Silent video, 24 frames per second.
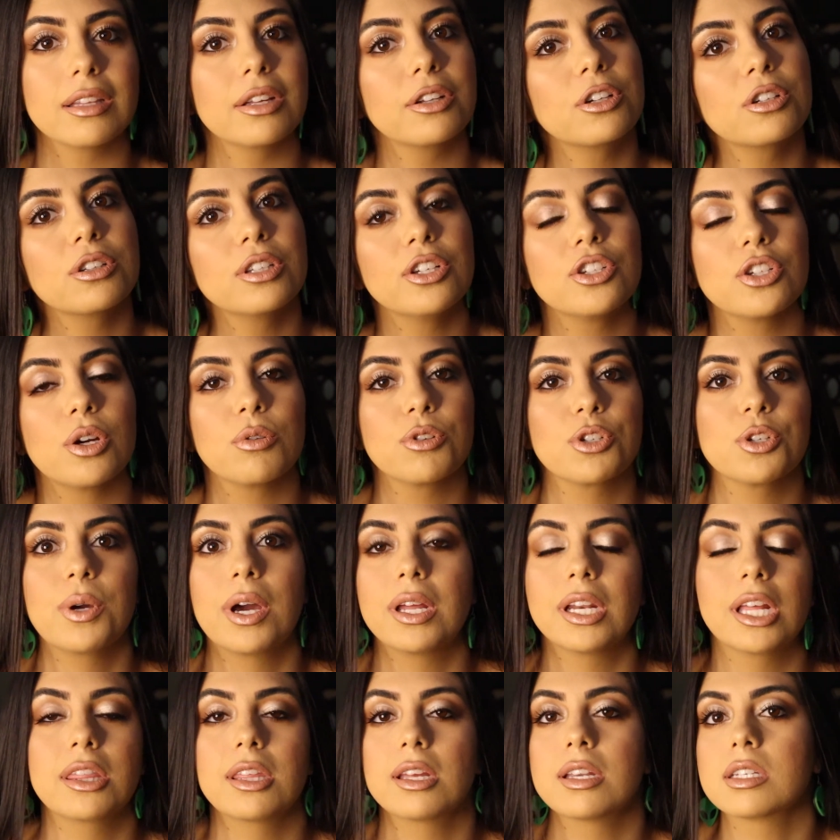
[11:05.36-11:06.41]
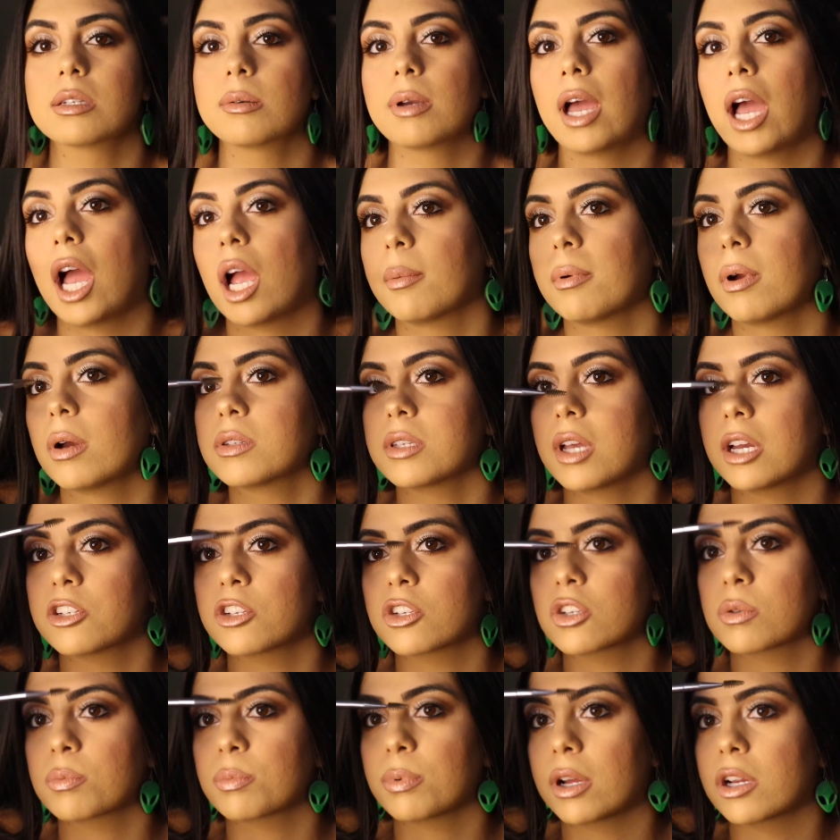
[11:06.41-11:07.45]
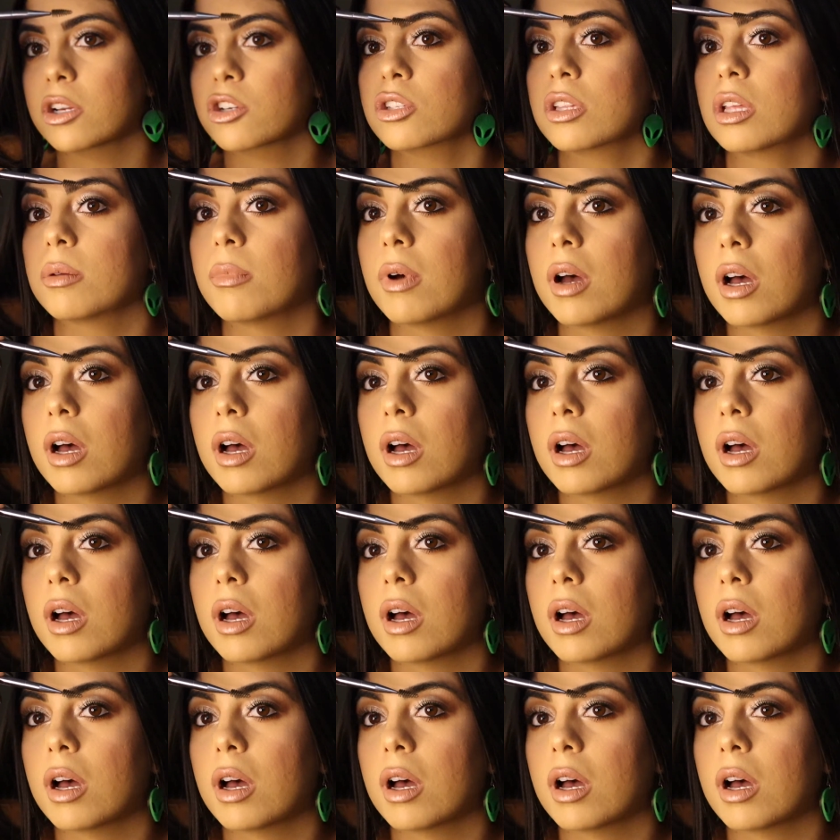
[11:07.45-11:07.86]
literally don't do anything to my eyebrows. I just brush them